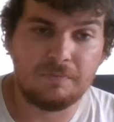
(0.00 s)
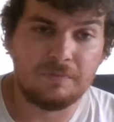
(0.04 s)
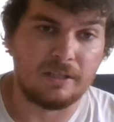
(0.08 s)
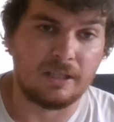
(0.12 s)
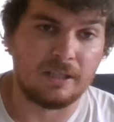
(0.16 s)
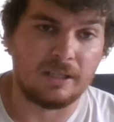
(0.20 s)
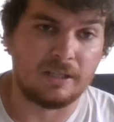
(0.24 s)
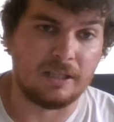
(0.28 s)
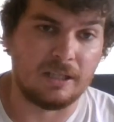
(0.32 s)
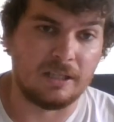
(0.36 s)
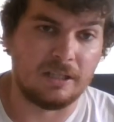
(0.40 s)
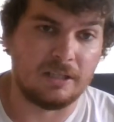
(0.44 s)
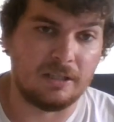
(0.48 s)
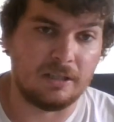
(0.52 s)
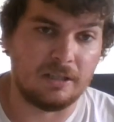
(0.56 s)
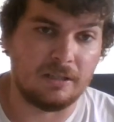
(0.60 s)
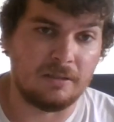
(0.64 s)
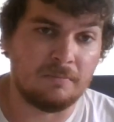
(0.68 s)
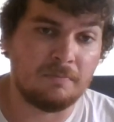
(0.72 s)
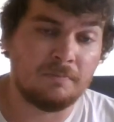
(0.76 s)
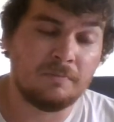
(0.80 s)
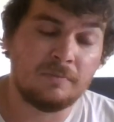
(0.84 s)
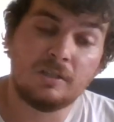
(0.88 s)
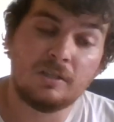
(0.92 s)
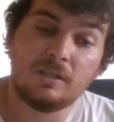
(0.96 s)
that they
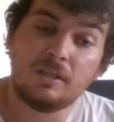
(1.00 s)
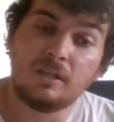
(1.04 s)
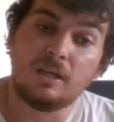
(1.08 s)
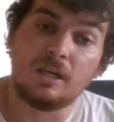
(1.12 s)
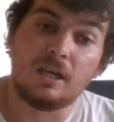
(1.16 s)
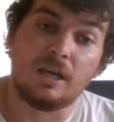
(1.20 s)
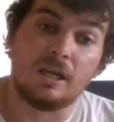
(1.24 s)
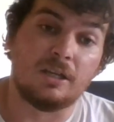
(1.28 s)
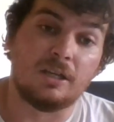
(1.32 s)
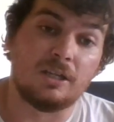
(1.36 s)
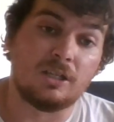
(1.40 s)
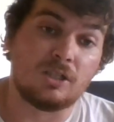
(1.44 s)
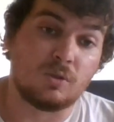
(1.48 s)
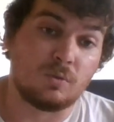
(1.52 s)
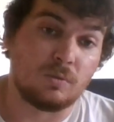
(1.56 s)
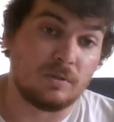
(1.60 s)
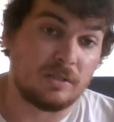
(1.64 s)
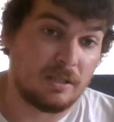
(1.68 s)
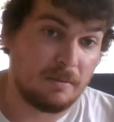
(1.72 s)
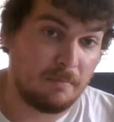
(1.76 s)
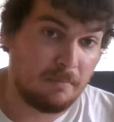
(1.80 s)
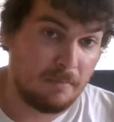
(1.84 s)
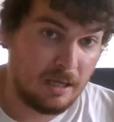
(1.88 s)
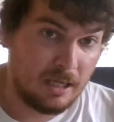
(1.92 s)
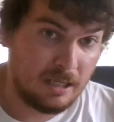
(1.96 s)
did, and this was
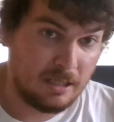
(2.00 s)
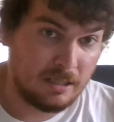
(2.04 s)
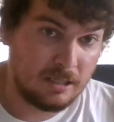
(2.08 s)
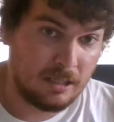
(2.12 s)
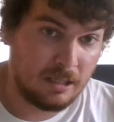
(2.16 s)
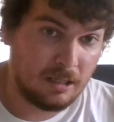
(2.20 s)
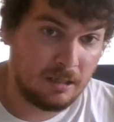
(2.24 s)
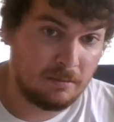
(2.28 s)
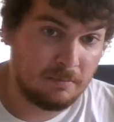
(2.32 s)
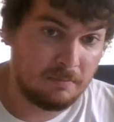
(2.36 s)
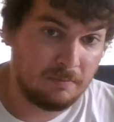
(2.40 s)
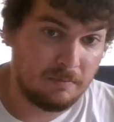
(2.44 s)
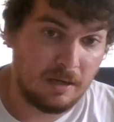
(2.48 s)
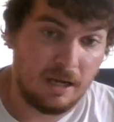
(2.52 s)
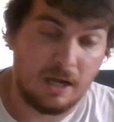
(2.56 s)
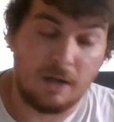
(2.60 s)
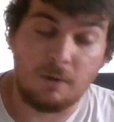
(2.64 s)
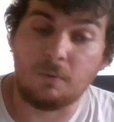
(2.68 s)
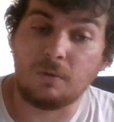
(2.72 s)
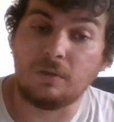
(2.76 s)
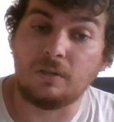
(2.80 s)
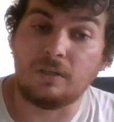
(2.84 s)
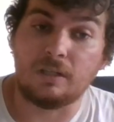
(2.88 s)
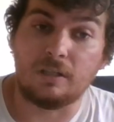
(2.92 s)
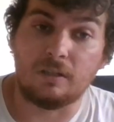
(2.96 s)
amazing. I
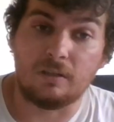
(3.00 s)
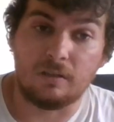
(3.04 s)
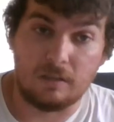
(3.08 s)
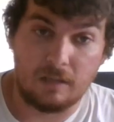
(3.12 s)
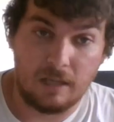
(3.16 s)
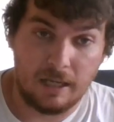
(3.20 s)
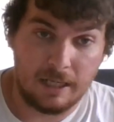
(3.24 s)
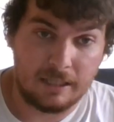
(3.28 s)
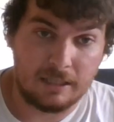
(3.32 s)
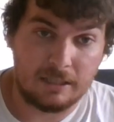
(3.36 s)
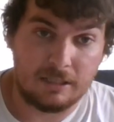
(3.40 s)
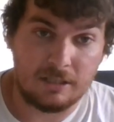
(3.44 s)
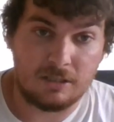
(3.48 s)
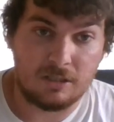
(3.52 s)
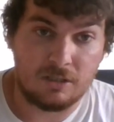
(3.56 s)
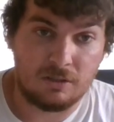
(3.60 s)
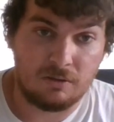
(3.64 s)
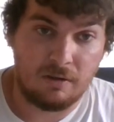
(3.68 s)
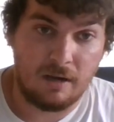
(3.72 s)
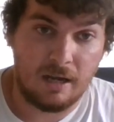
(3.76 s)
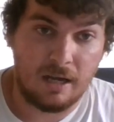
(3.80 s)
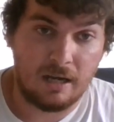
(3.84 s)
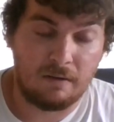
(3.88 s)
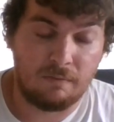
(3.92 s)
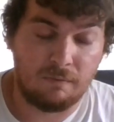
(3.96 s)
really liked this
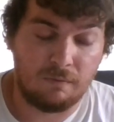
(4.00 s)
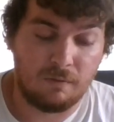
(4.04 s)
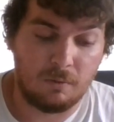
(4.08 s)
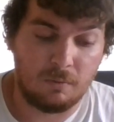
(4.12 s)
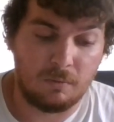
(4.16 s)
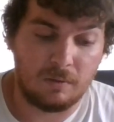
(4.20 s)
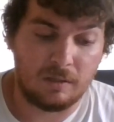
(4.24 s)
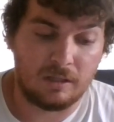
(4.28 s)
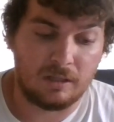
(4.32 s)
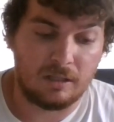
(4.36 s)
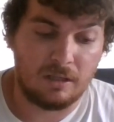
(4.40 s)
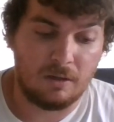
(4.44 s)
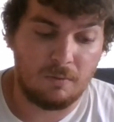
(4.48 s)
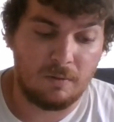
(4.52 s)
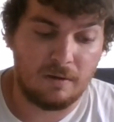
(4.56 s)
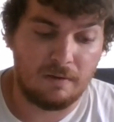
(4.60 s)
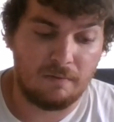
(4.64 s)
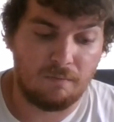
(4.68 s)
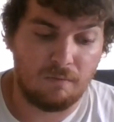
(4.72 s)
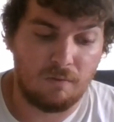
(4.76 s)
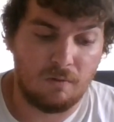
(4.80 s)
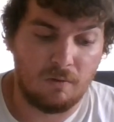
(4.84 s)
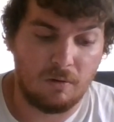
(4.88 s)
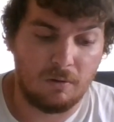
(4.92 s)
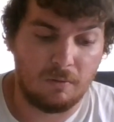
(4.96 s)
track for what they
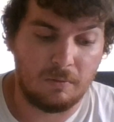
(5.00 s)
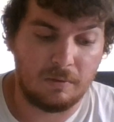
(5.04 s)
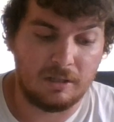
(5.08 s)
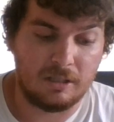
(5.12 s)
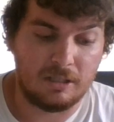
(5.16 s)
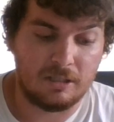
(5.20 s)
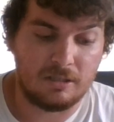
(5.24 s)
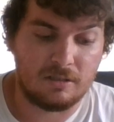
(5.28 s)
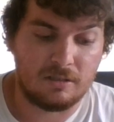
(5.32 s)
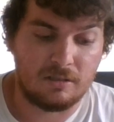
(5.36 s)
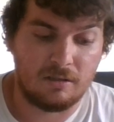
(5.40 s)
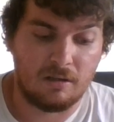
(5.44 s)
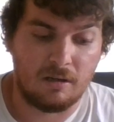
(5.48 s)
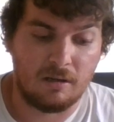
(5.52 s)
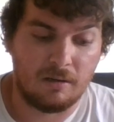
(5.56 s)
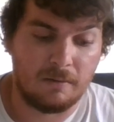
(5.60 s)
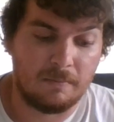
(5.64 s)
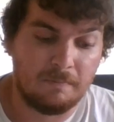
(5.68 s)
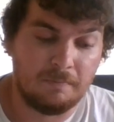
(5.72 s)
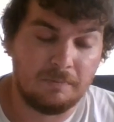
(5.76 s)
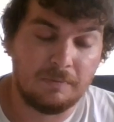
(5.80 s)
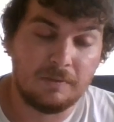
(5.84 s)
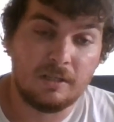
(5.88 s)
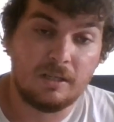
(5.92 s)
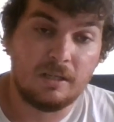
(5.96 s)
went for with this song,
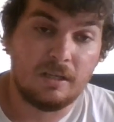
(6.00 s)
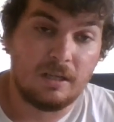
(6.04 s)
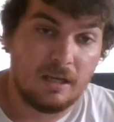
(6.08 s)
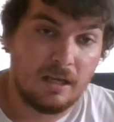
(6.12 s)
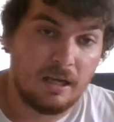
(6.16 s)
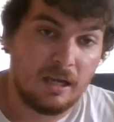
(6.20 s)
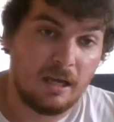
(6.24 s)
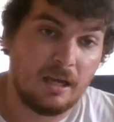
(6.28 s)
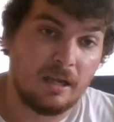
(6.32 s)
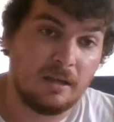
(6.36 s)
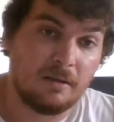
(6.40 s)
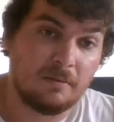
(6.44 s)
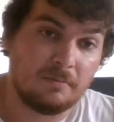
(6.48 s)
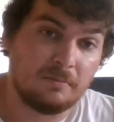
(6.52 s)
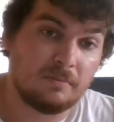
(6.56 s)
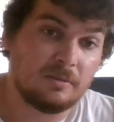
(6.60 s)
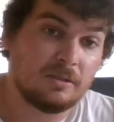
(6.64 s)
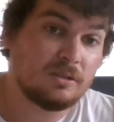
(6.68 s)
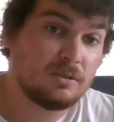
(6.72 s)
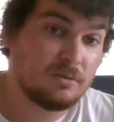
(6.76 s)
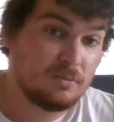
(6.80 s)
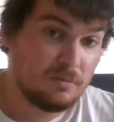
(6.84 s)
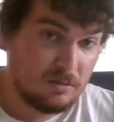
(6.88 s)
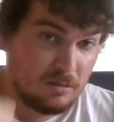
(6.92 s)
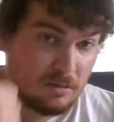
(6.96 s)
and
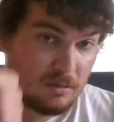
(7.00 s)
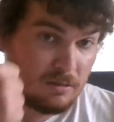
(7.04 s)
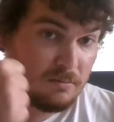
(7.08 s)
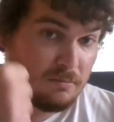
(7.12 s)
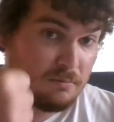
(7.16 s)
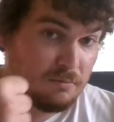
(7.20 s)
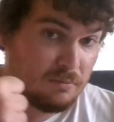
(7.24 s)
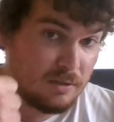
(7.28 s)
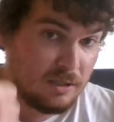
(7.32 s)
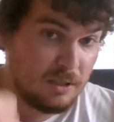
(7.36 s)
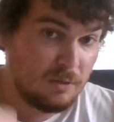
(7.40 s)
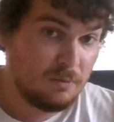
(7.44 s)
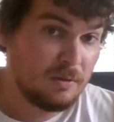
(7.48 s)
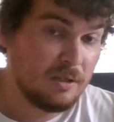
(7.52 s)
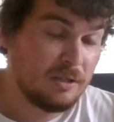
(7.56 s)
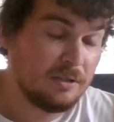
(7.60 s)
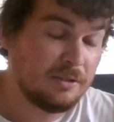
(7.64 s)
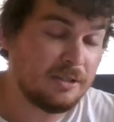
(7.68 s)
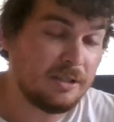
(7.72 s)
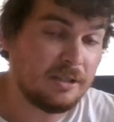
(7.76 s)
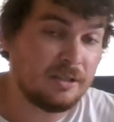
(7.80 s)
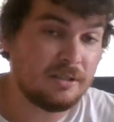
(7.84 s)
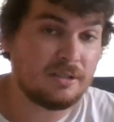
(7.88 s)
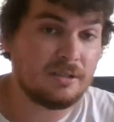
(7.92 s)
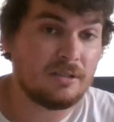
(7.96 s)
this was a pretty well
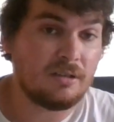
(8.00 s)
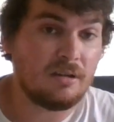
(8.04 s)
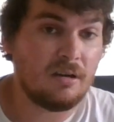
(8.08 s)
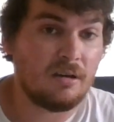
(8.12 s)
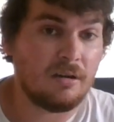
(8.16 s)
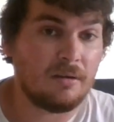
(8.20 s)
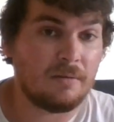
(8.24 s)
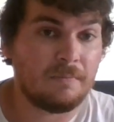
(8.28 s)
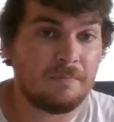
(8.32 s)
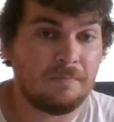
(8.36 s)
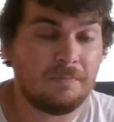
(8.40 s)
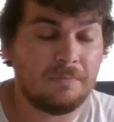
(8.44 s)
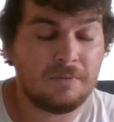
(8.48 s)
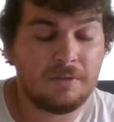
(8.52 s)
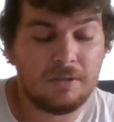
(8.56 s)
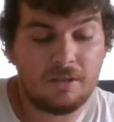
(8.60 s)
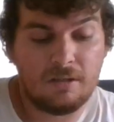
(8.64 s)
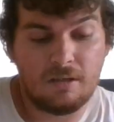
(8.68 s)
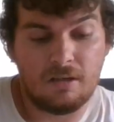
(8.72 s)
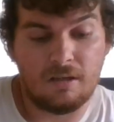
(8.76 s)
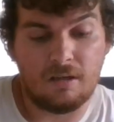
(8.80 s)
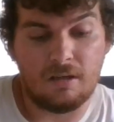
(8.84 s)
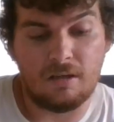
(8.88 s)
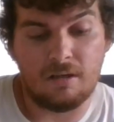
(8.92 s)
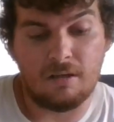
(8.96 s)
done song.
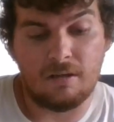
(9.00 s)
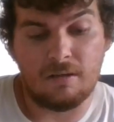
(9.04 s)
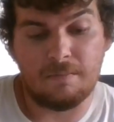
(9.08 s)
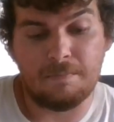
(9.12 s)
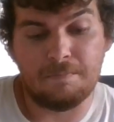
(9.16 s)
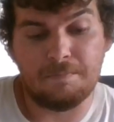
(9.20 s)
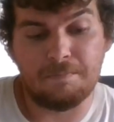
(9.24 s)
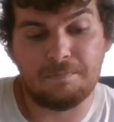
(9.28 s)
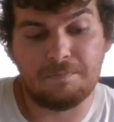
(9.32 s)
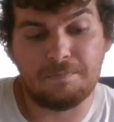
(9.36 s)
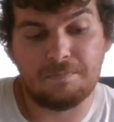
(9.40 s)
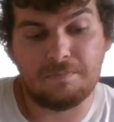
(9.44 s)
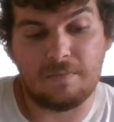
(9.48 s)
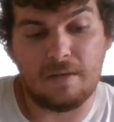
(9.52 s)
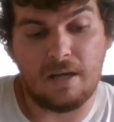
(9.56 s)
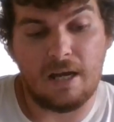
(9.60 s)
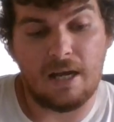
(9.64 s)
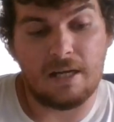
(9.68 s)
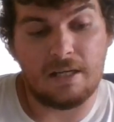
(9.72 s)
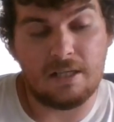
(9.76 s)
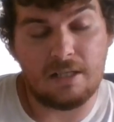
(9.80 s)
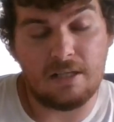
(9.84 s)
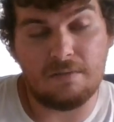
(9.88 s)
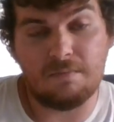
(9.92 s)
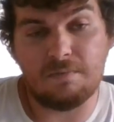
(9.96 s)

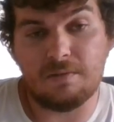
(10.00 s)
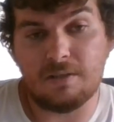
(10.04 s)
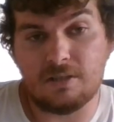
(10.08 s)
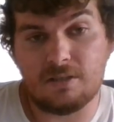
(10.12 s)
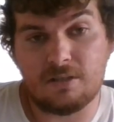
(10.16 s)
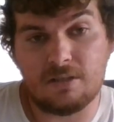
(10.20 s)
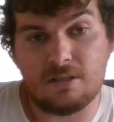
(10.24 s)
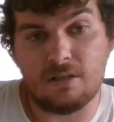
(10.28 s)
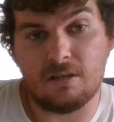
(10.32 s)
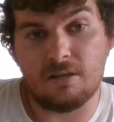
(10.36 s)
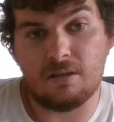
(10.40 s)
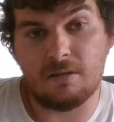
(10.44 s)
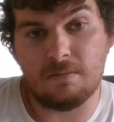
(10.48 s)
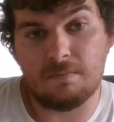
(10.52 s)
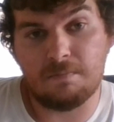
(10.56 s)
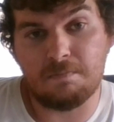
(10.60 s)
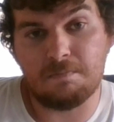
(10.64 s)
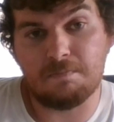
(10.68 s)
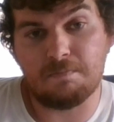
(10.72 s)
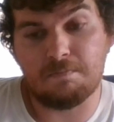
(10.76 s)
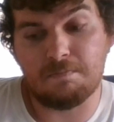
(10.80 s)
I'd give this a